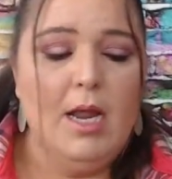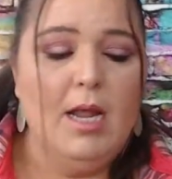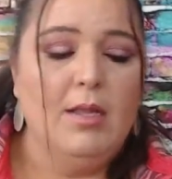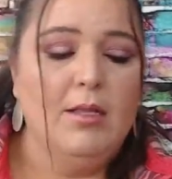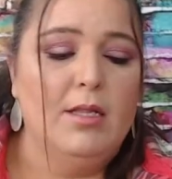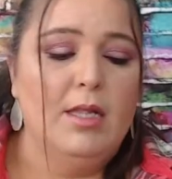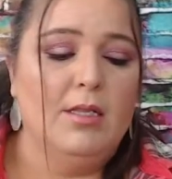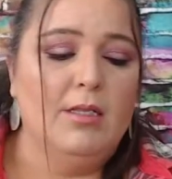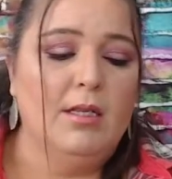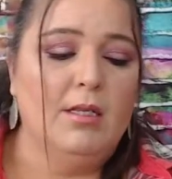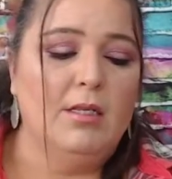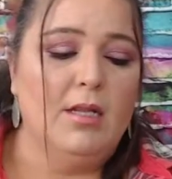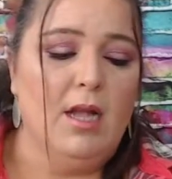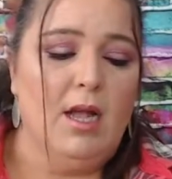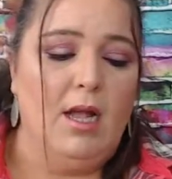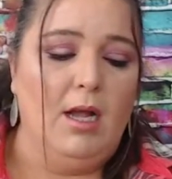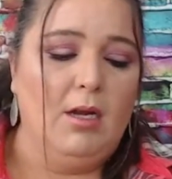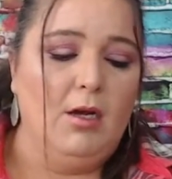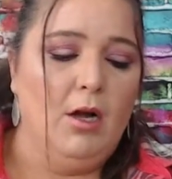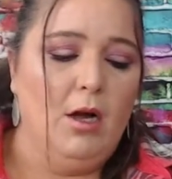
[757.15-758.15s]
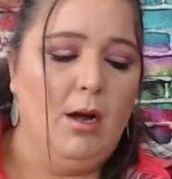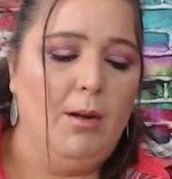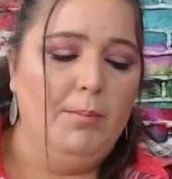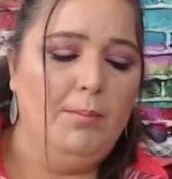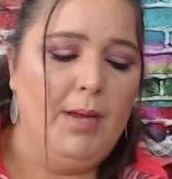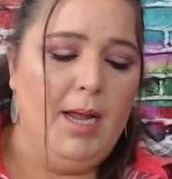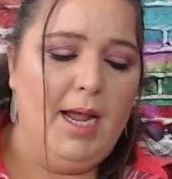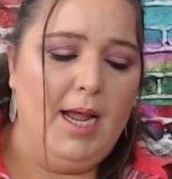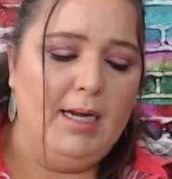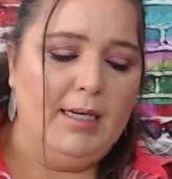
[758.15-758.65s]
This is a
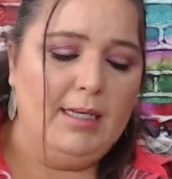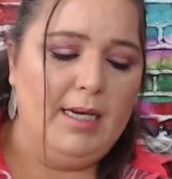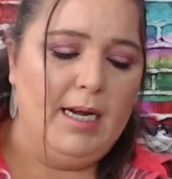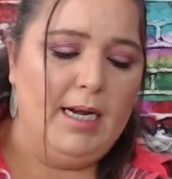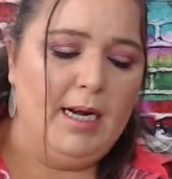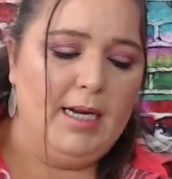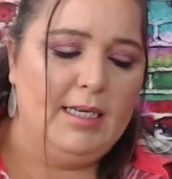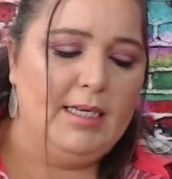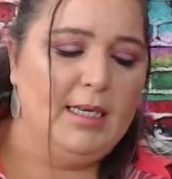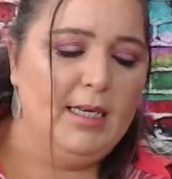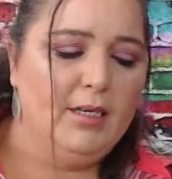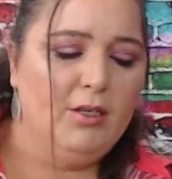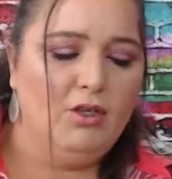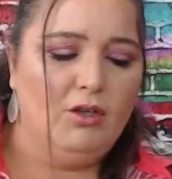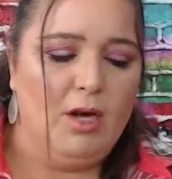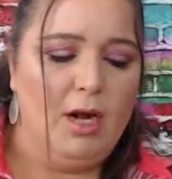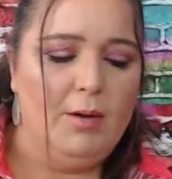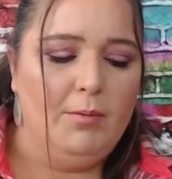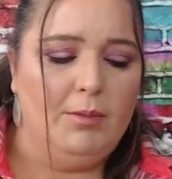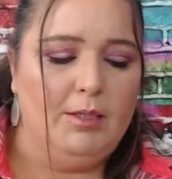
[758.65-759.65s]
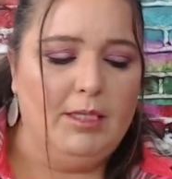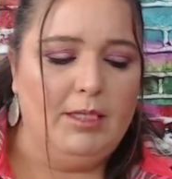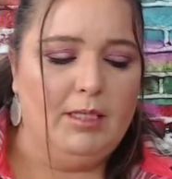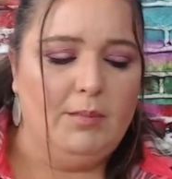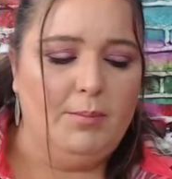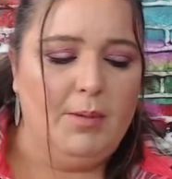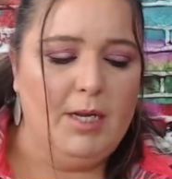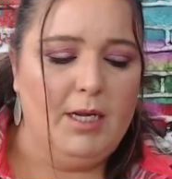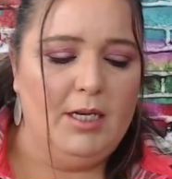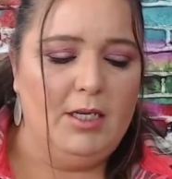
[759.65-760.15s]
compact, and I did try it with a
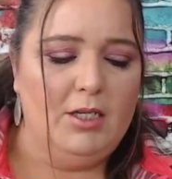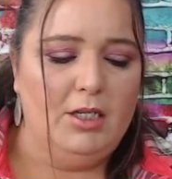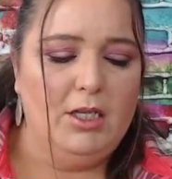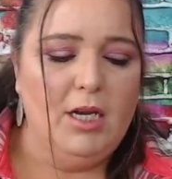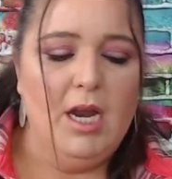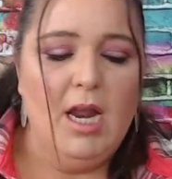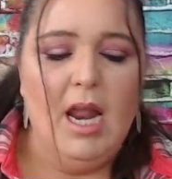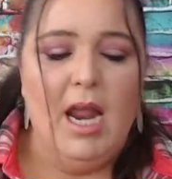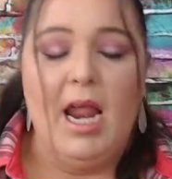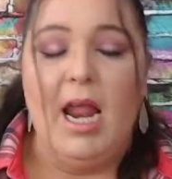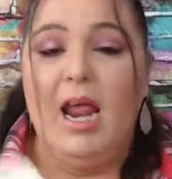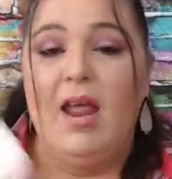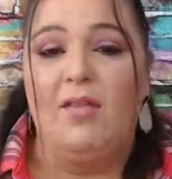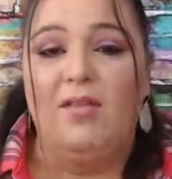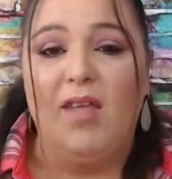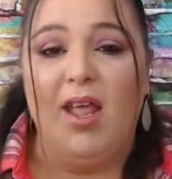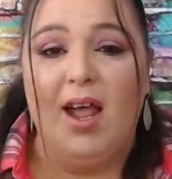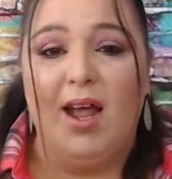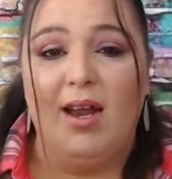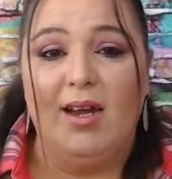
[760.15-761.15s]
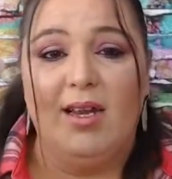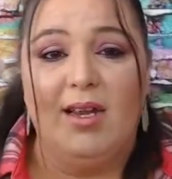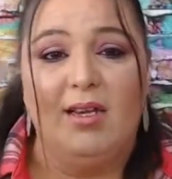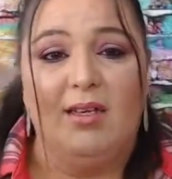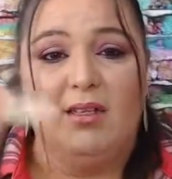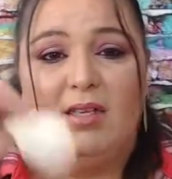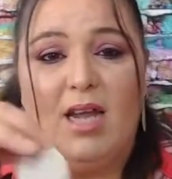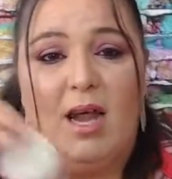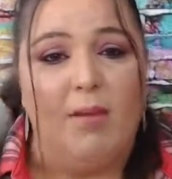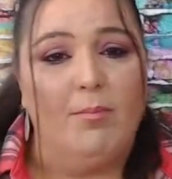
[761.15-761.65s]
sponge, and that is,
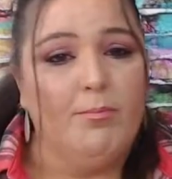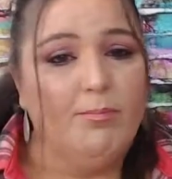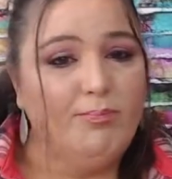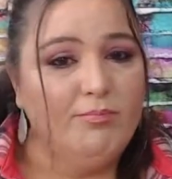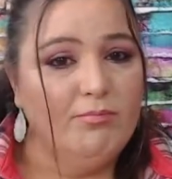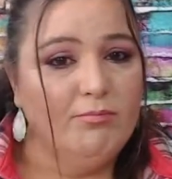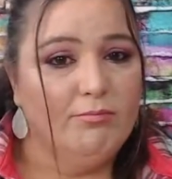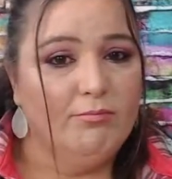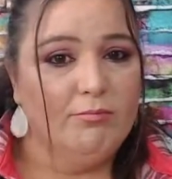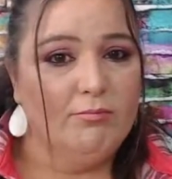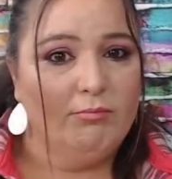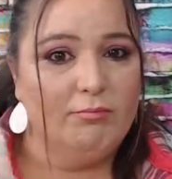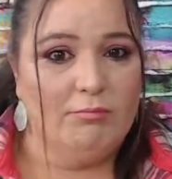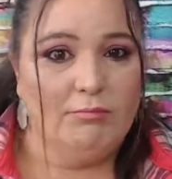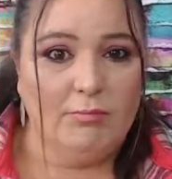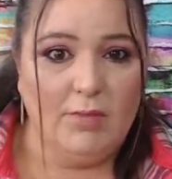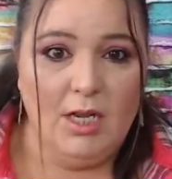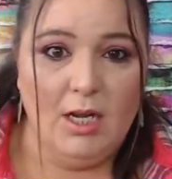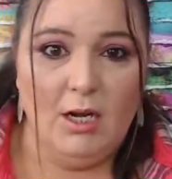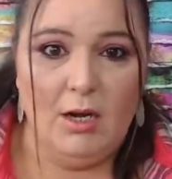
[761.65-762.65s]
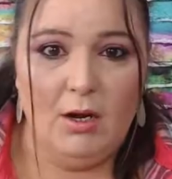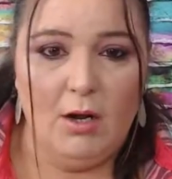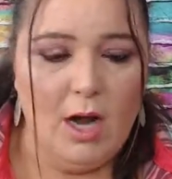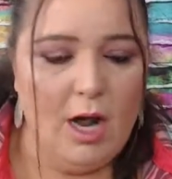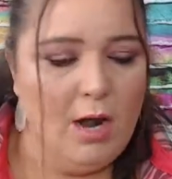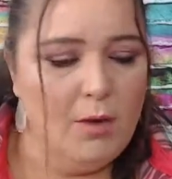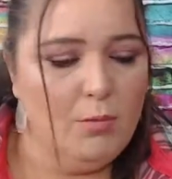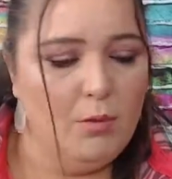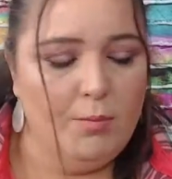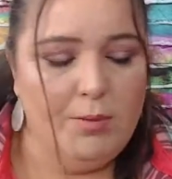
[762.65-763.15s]
yeah, you know,
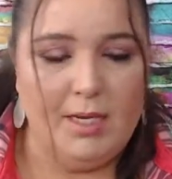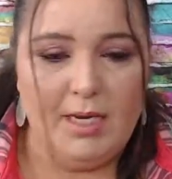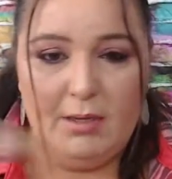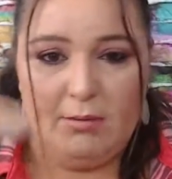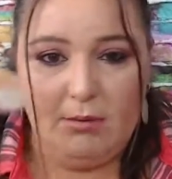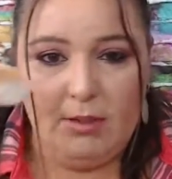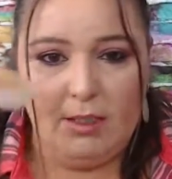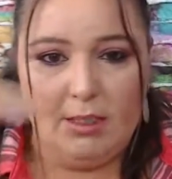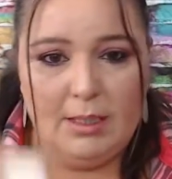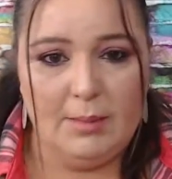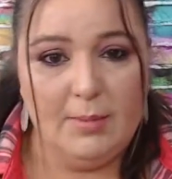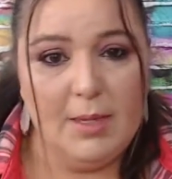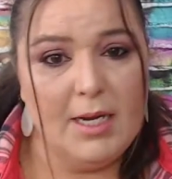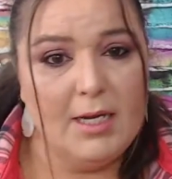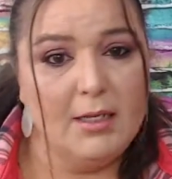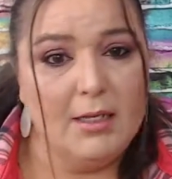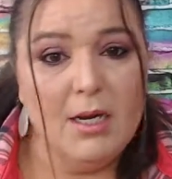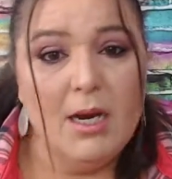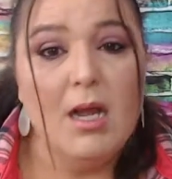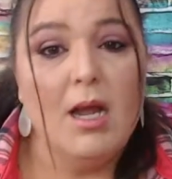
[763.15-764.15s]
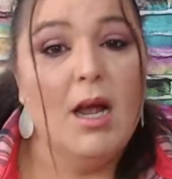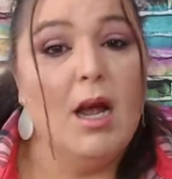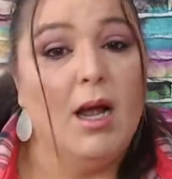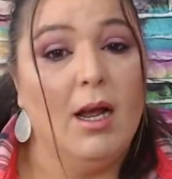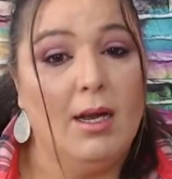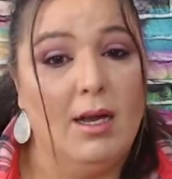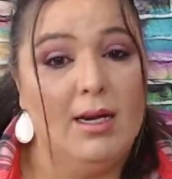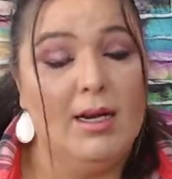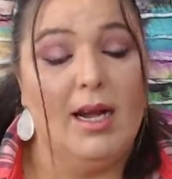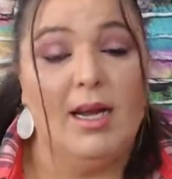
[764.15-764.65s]
I will be getting rid of the sponge,
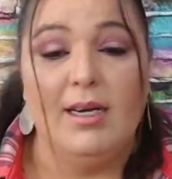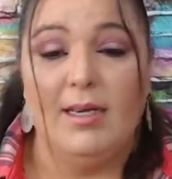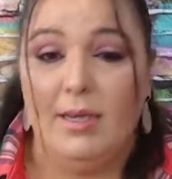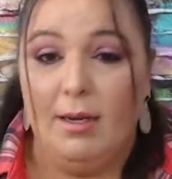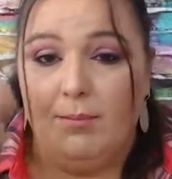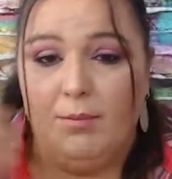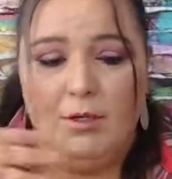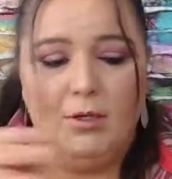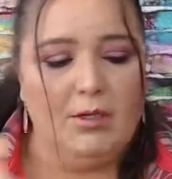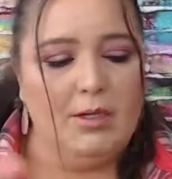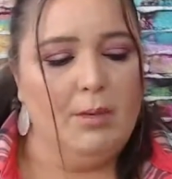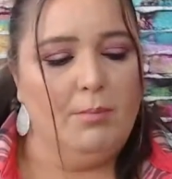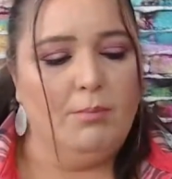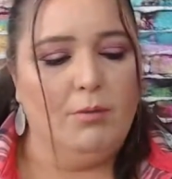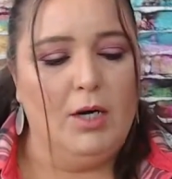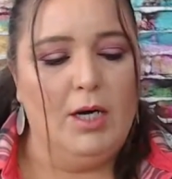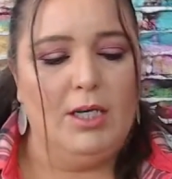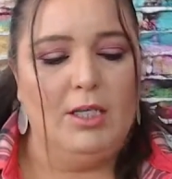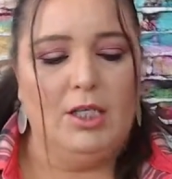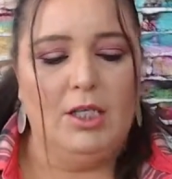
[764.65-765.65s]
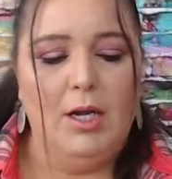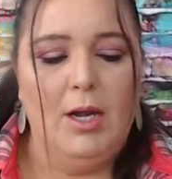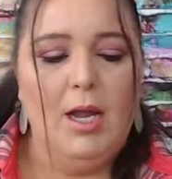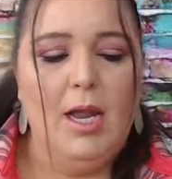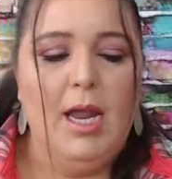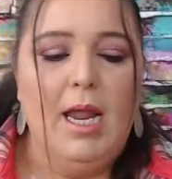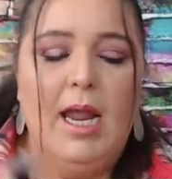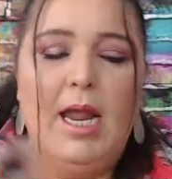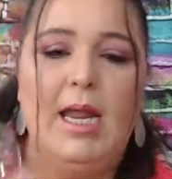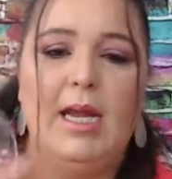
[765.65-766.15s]
and I ended up using a brush,
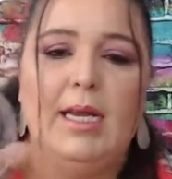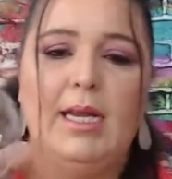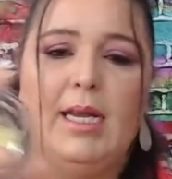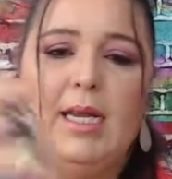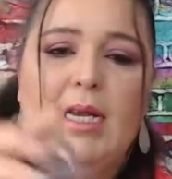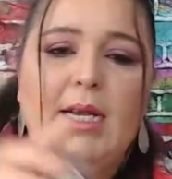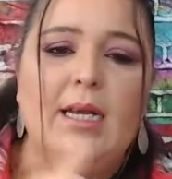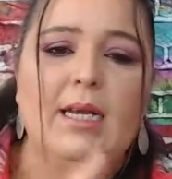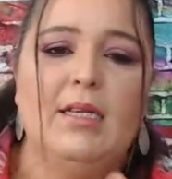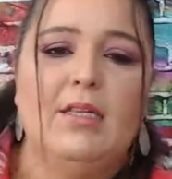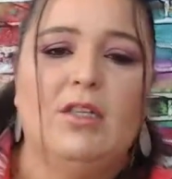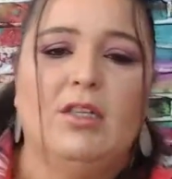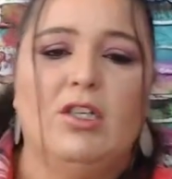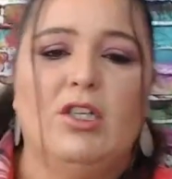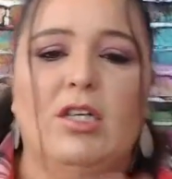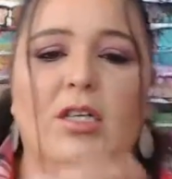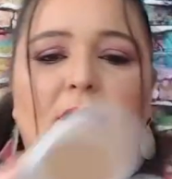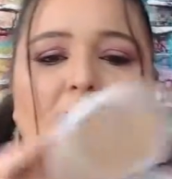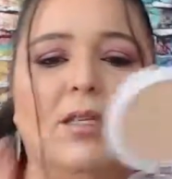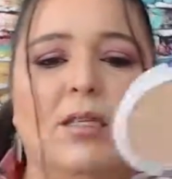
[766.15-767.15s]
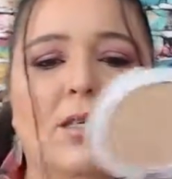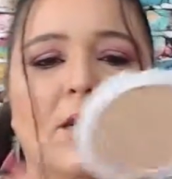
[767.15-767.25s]
and it is just,